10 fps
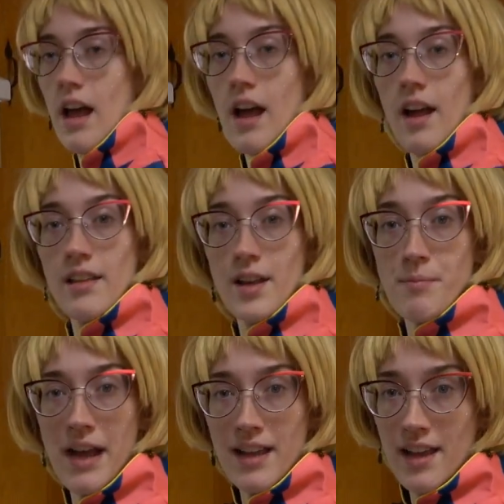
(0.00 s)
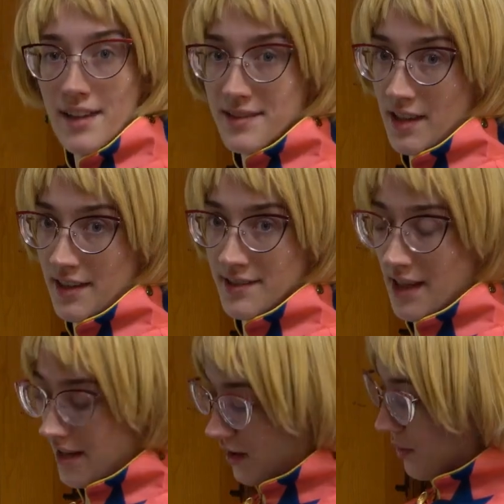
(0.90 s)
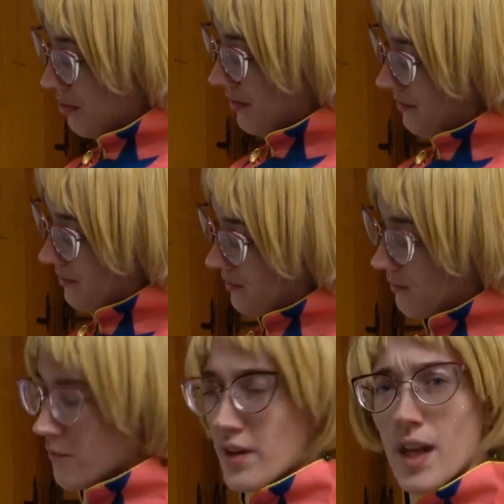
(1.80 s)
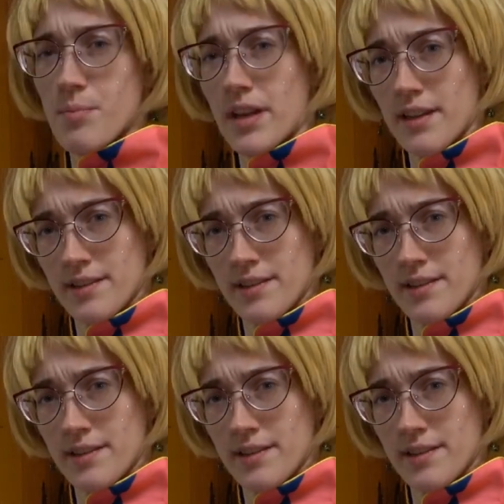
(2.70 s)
I like my eggs sunny side up, keeping it